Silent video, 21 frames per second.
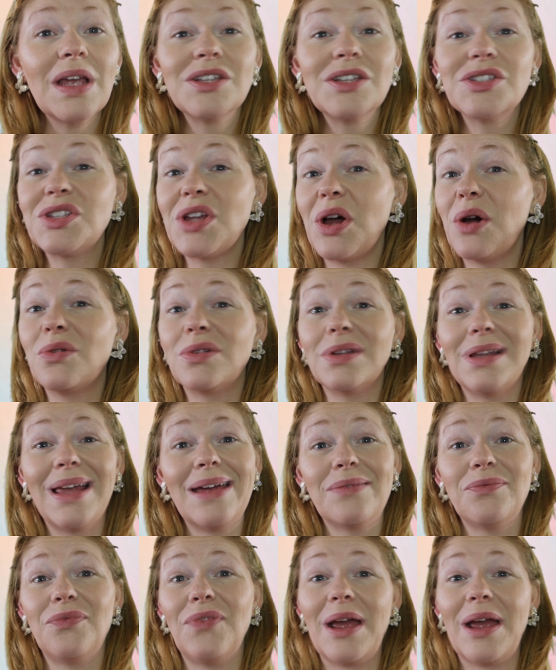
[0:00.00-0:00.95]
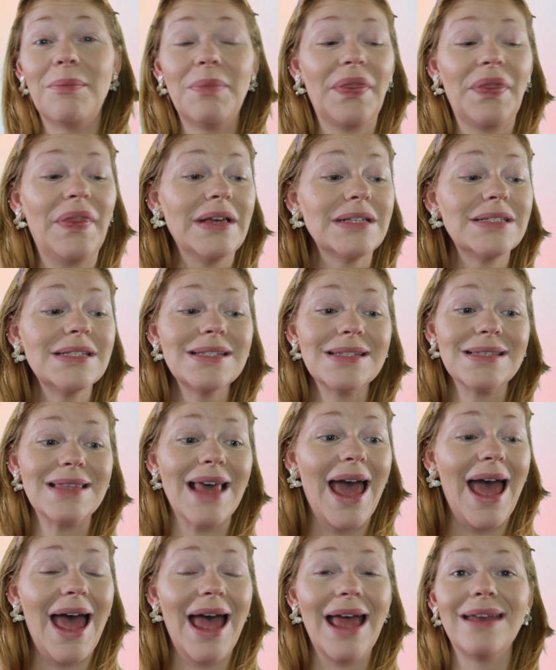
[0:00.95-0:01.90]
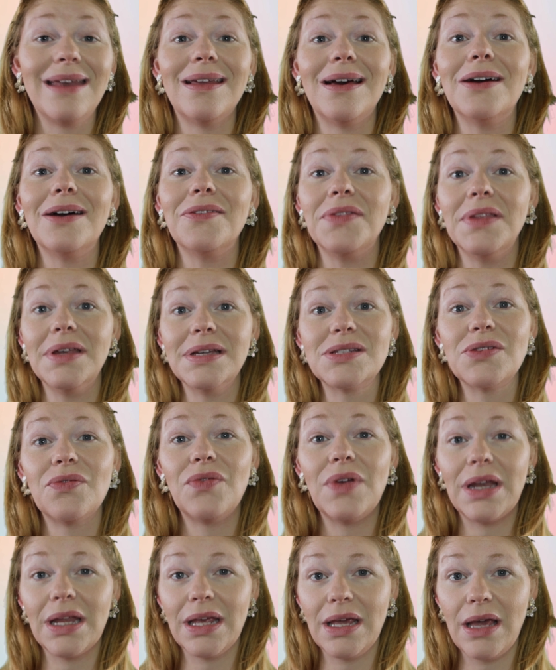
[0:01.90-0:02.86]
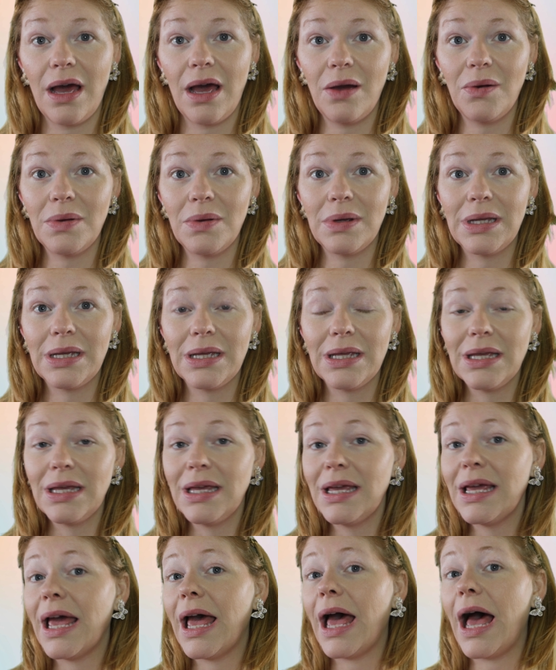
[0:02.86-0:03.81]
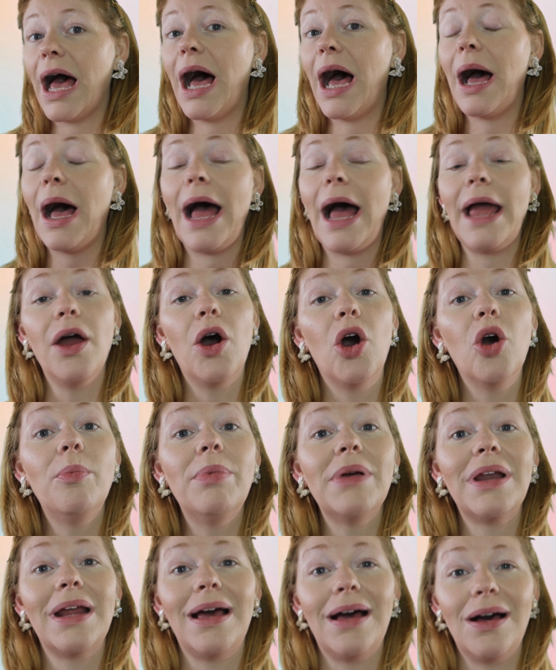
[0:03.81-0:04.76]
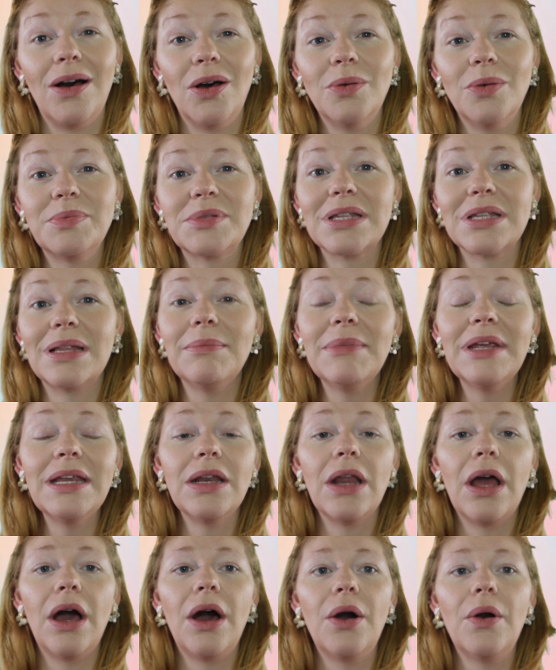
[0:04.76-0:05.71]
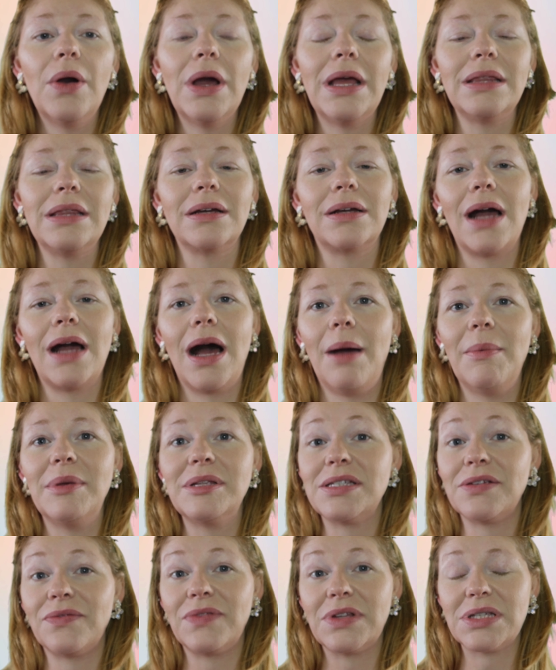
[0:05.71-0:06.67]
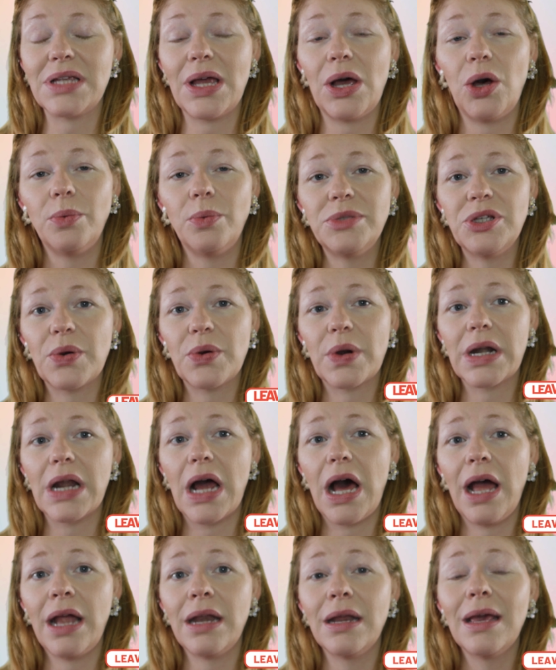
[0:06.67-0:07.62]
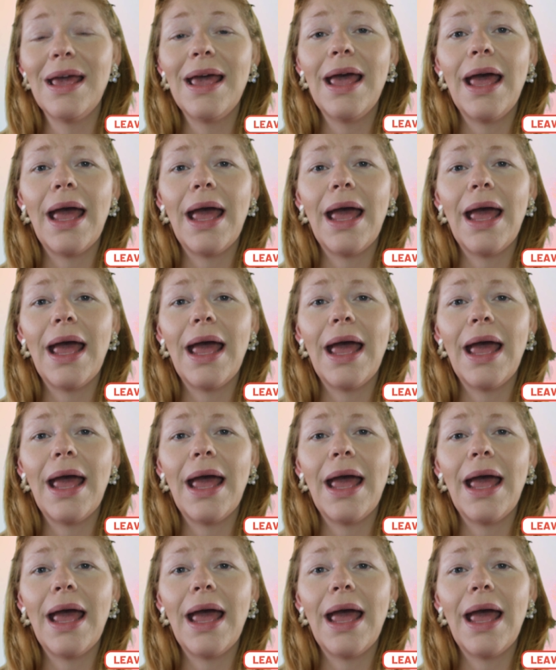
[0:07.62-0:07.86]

So Glam Fam, this is the end of this video. I hope it helps. Let me know in the comments if this helped you or not.